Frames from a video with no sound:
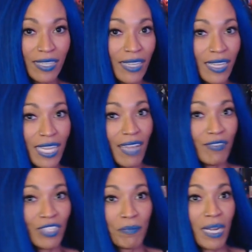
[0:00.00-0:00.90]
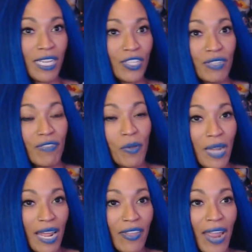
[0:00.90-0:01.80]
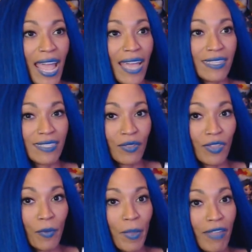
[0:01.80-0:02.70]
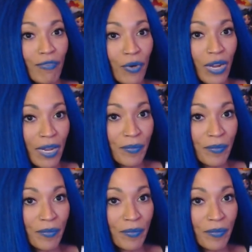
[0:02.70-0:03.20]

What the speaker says: And they have just money just flowing out of their ass, so they'll pay for it.